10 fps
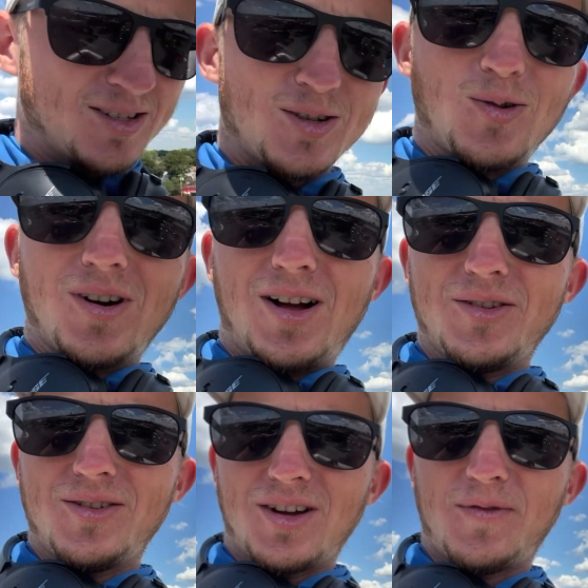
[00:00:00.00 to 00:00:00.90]
So
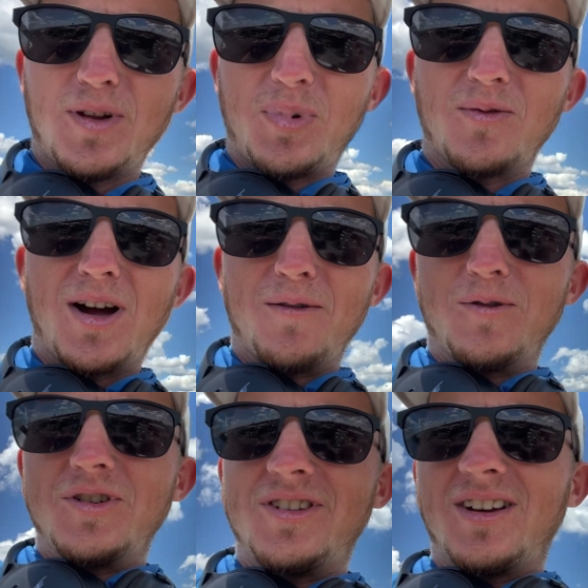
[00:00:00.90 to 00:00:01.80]
I'll flip it around
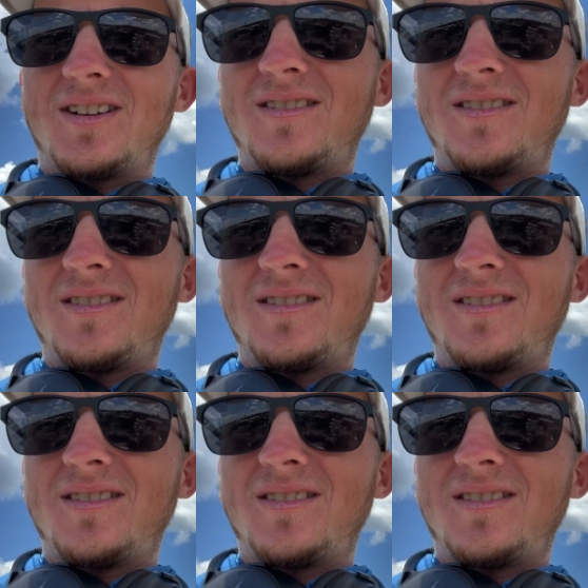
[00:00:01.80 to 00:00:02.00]
for a sec.